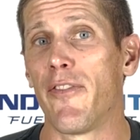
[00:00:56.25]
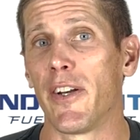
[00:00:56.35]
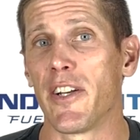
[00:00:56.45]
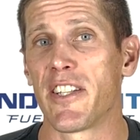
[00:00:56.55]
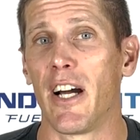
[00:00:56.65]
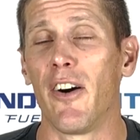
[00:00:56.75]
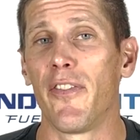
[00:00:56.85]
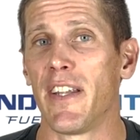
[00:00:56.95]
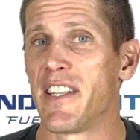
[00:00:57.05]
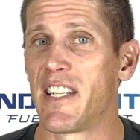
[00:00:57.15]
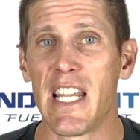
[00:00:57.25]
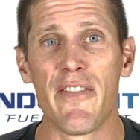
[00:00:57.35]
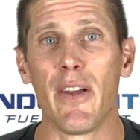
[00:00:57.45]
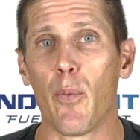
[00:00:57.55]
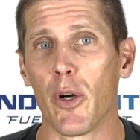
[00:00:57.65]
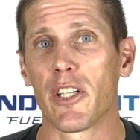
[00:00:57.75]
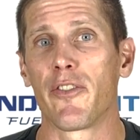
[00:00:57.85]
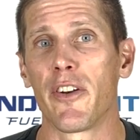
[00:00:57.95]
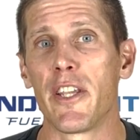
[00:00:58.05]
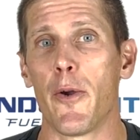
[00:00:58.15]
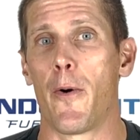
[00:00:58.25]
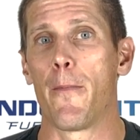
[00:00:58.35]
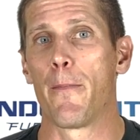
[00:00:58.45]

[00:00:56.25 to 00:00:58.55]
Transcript: for yourself and see if it works for you.